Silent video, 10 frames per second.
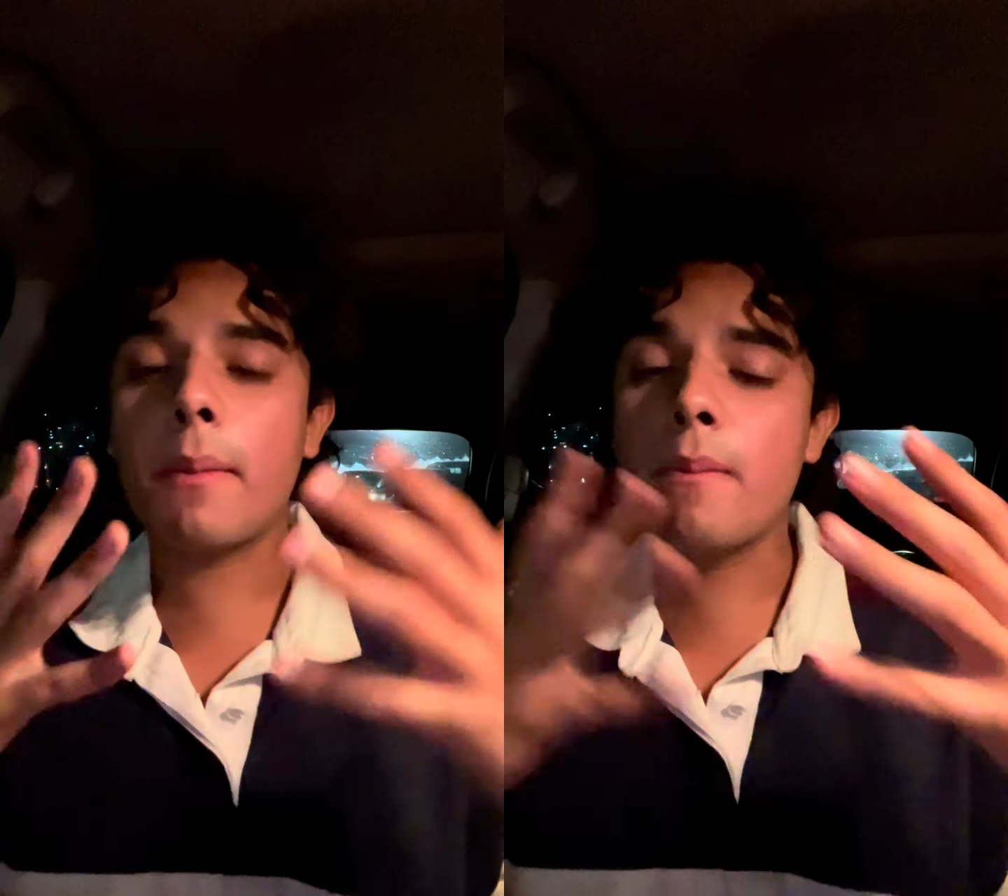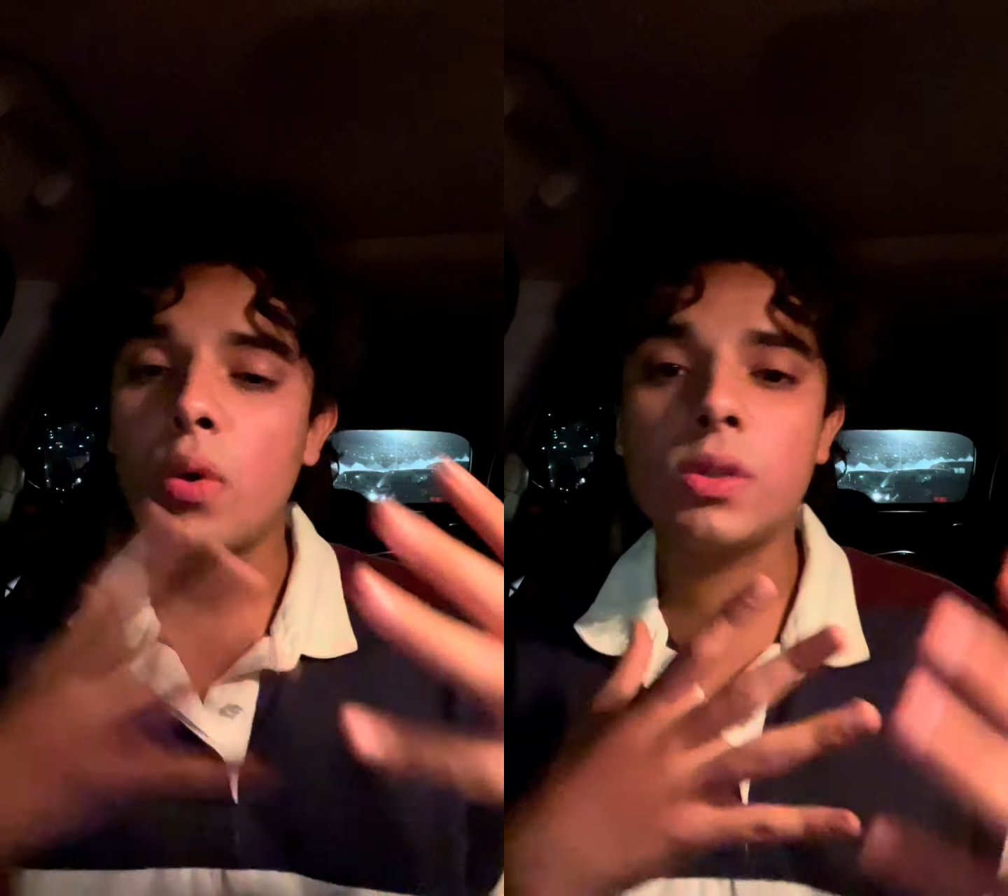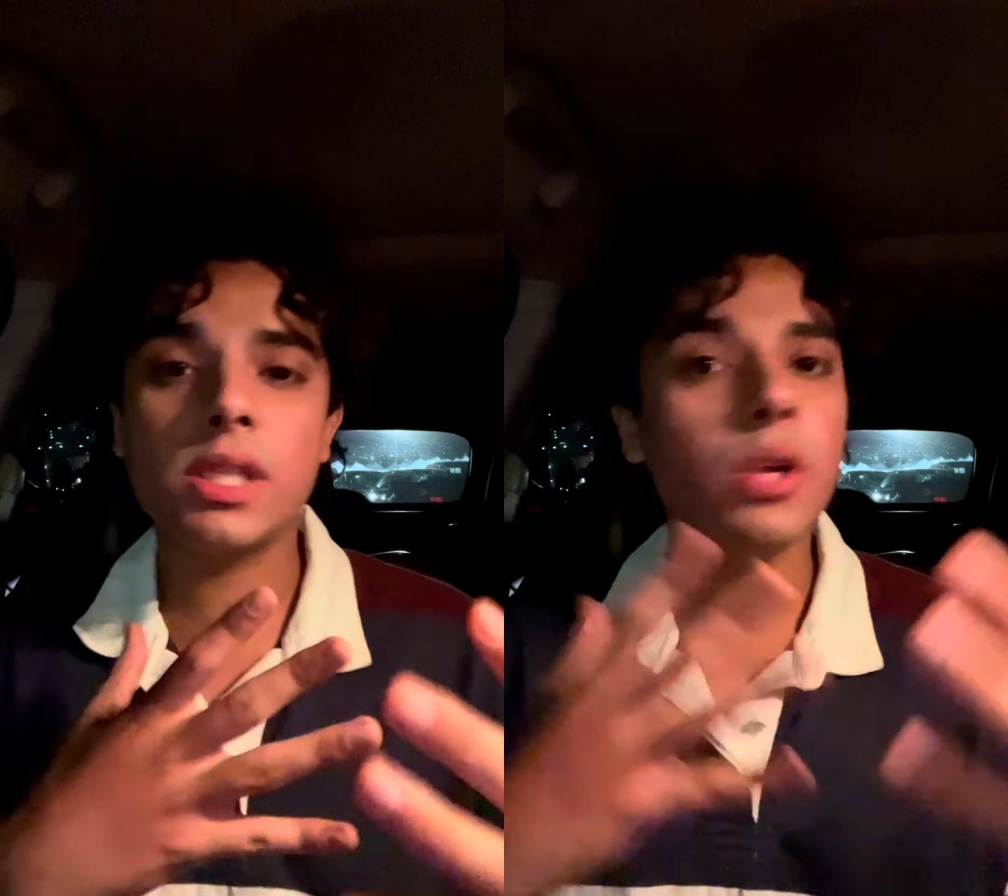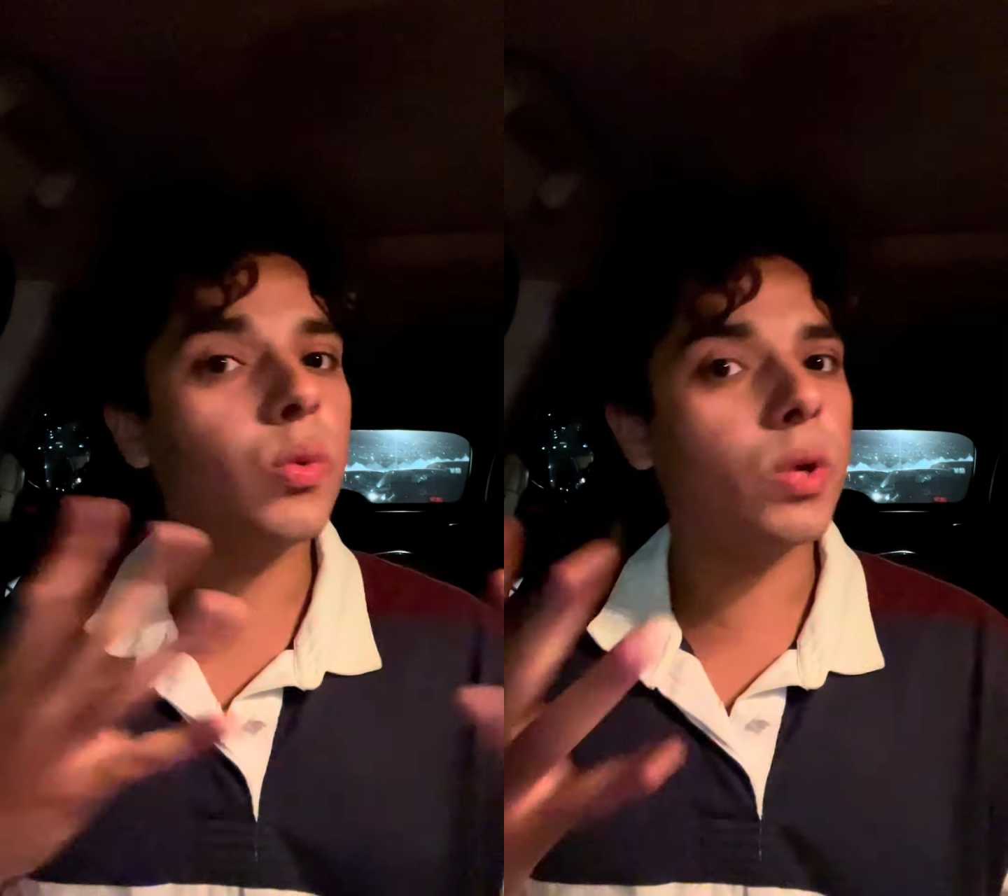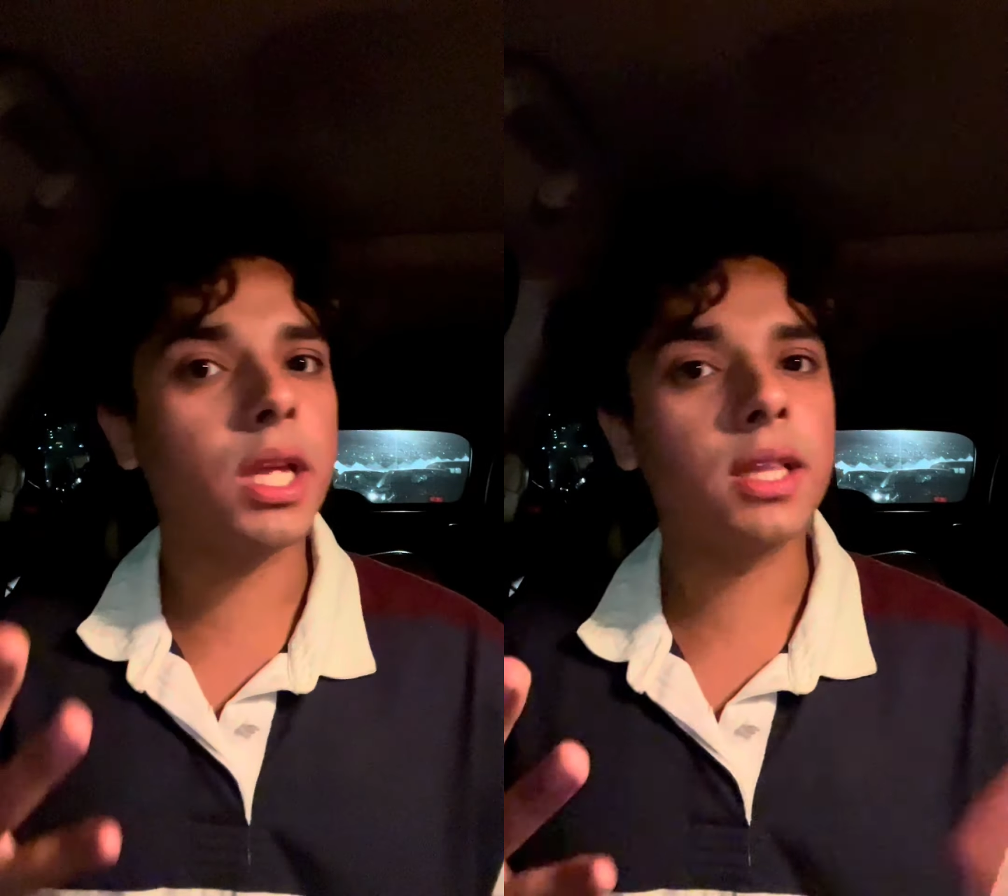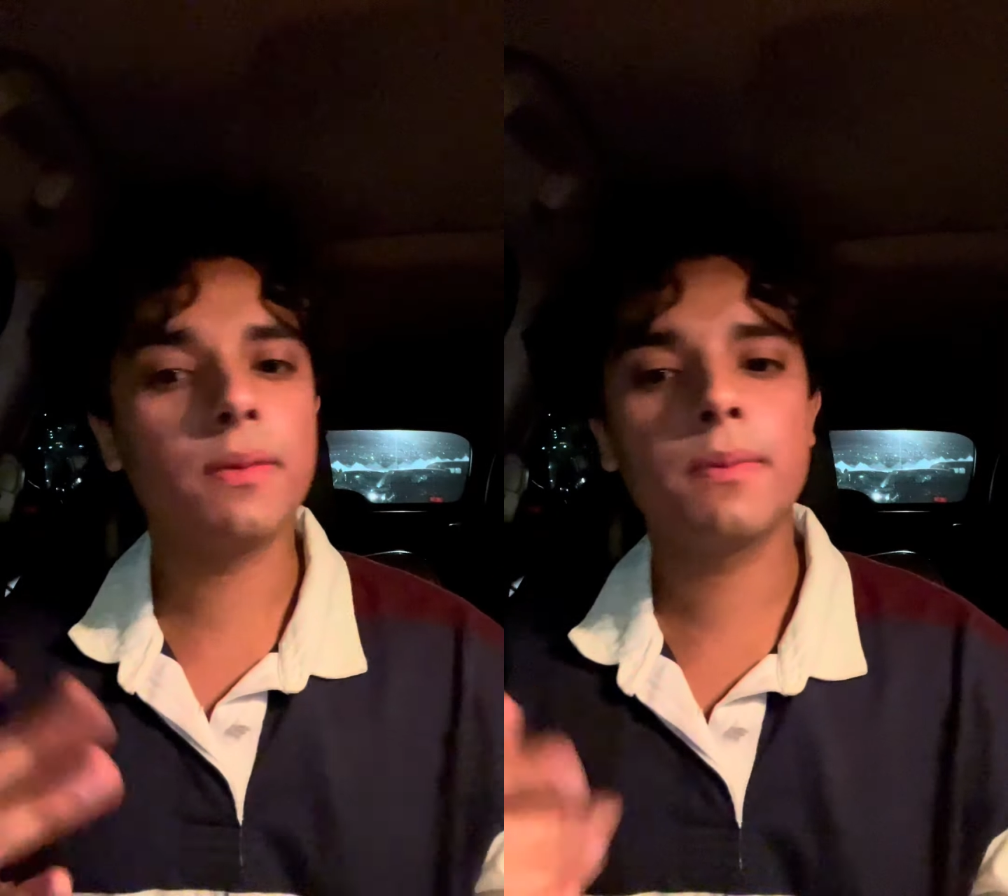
mostly wooden.